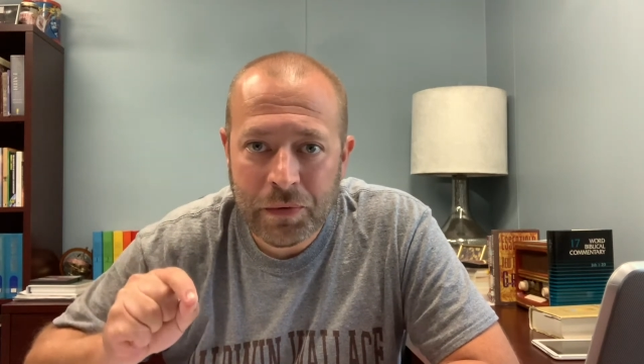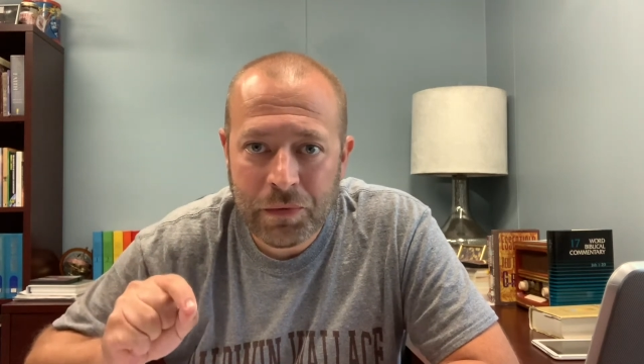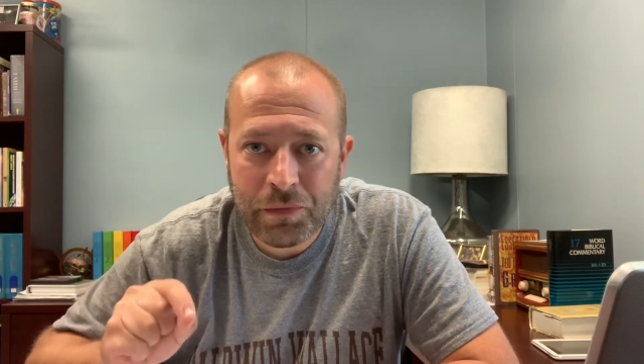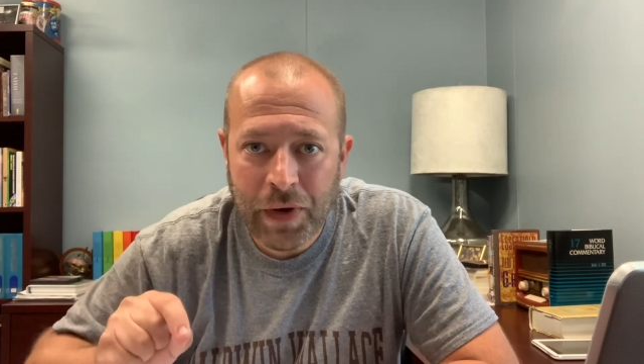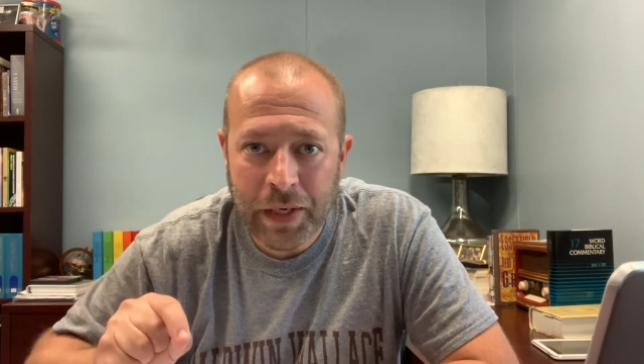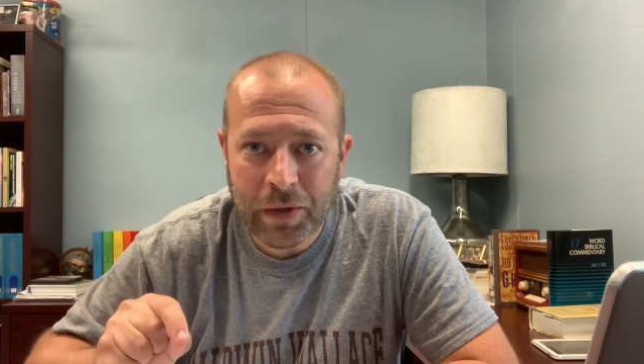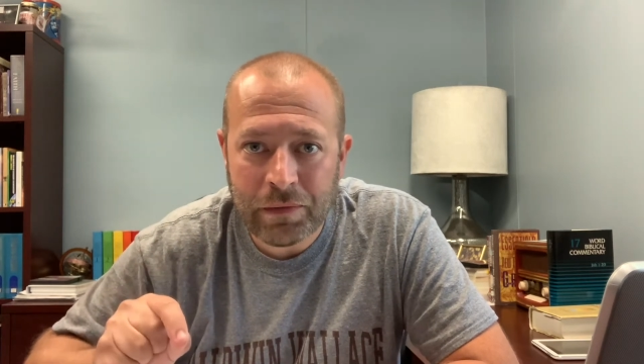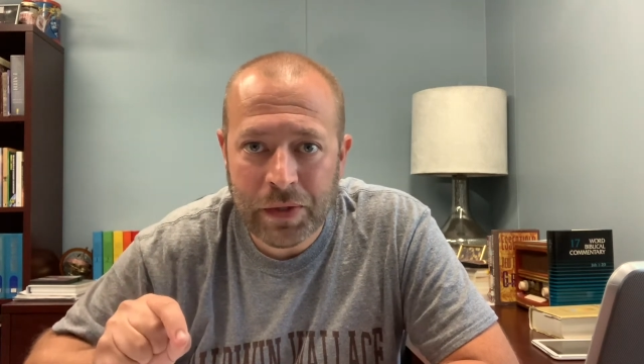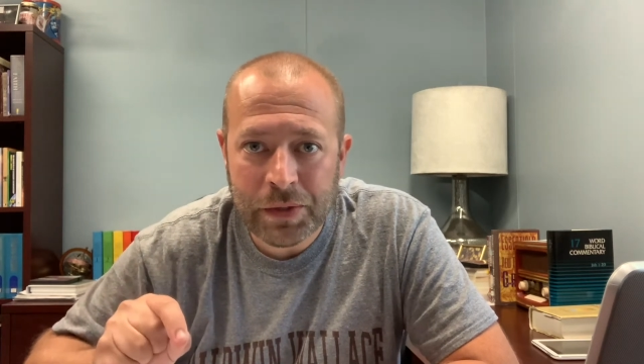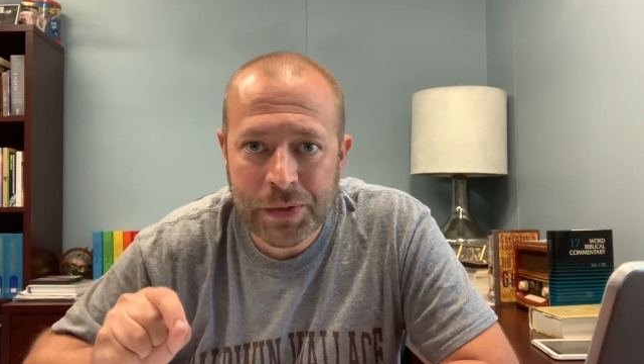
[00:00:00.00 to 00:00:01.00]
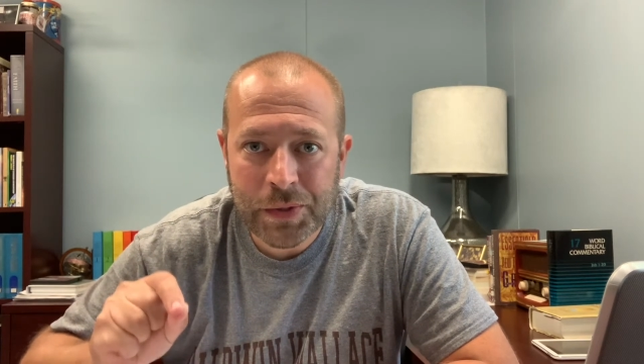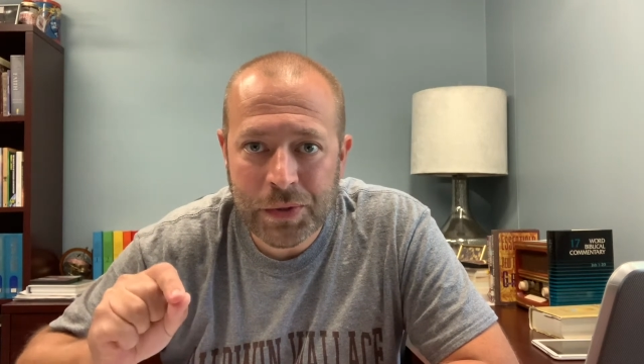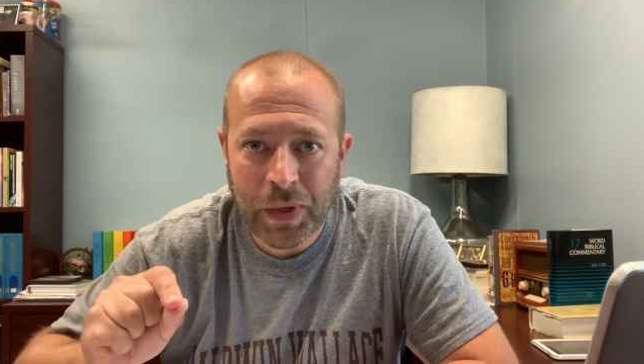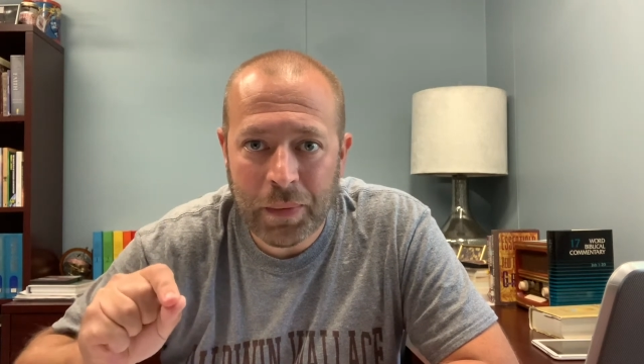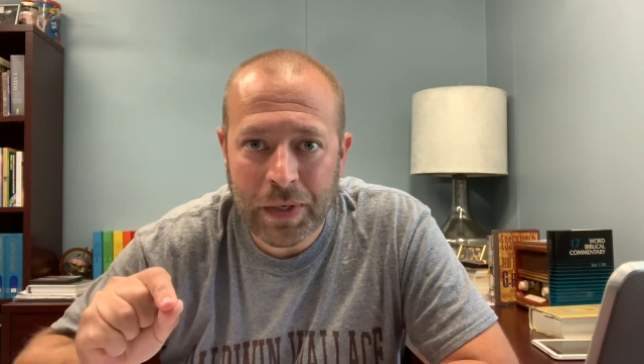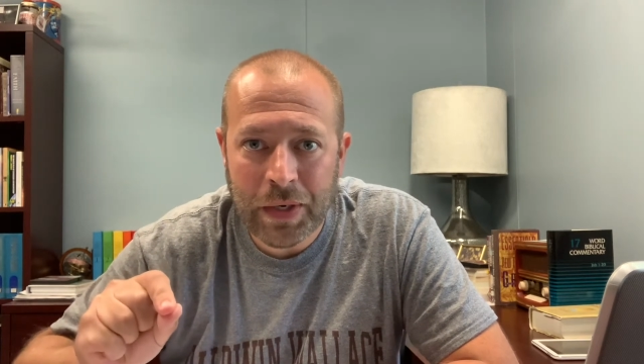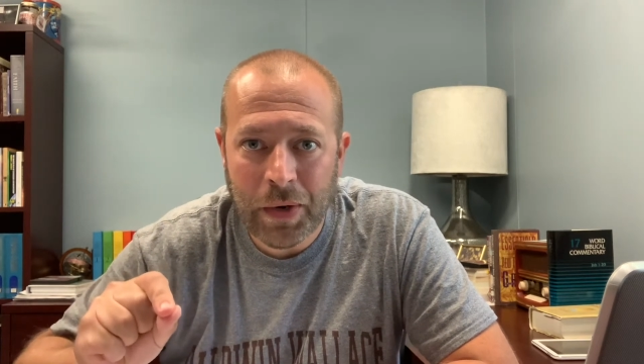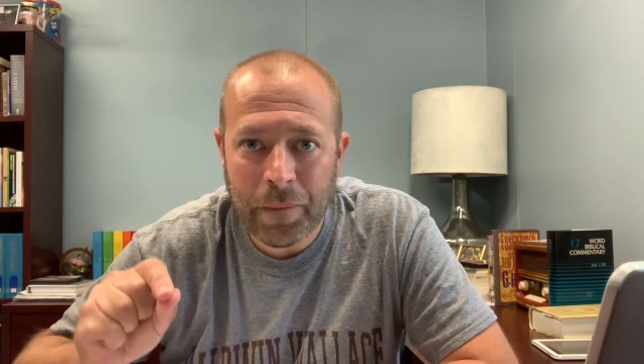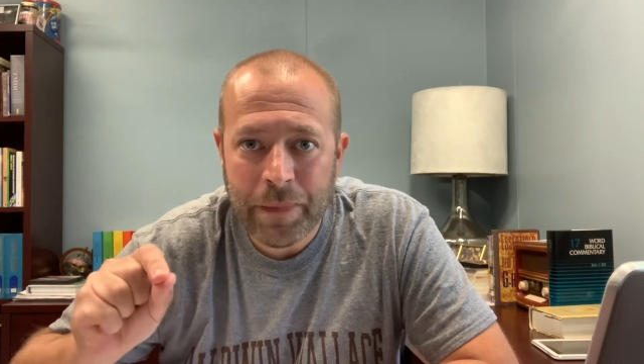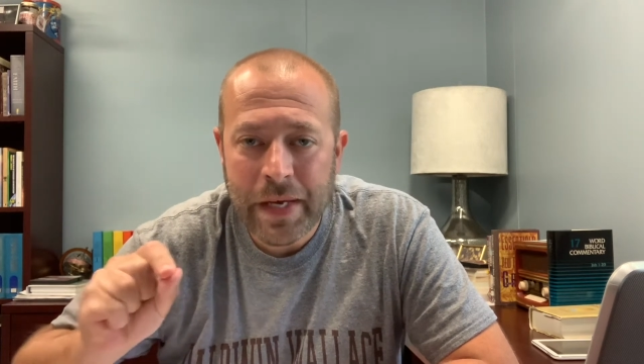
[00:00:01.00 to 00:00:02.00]
fighter verse. So here we go.
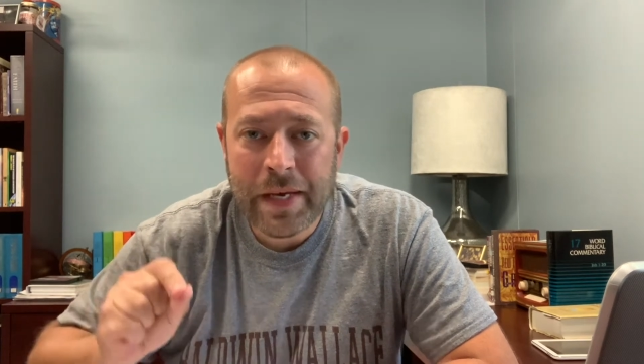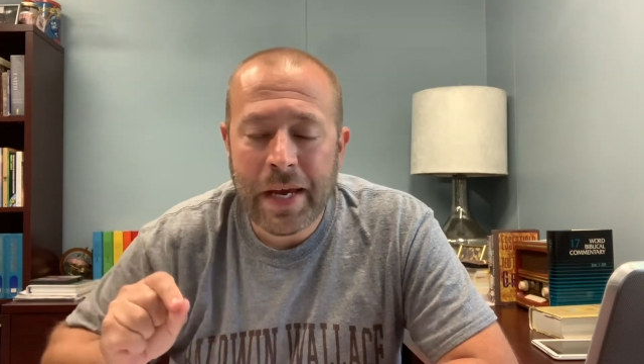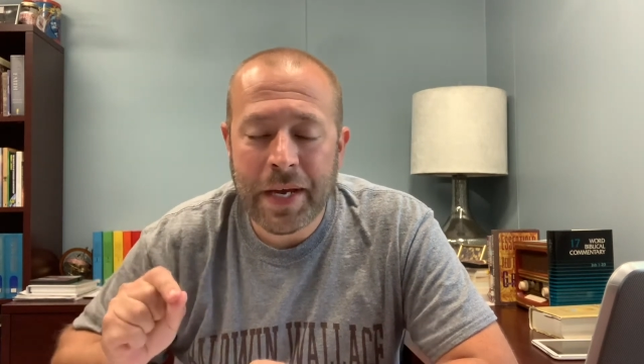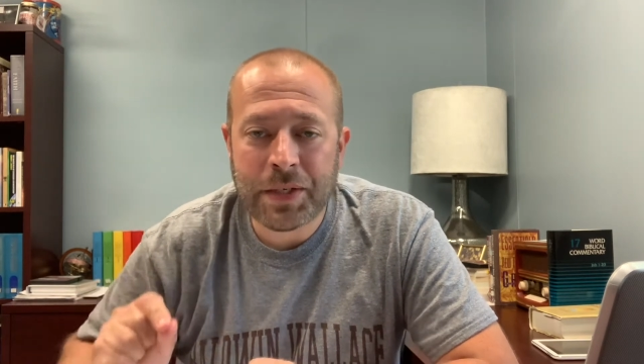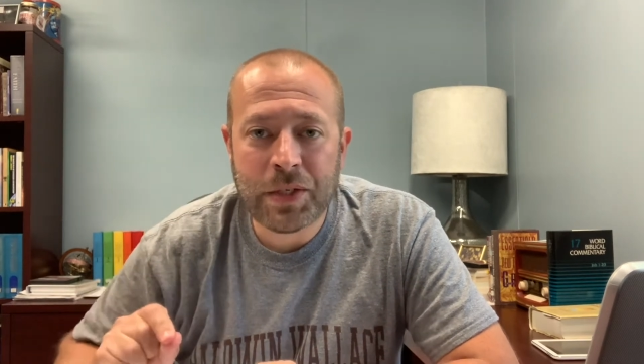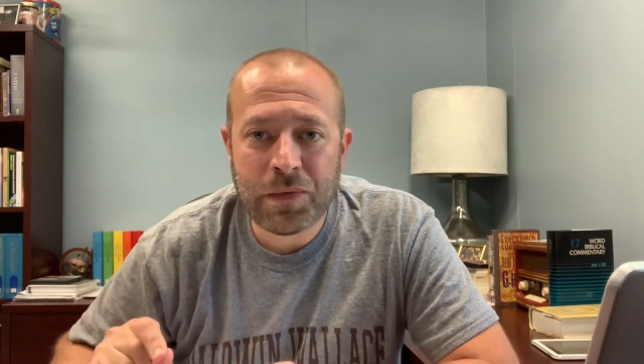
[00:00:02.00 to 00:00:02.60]
Exodus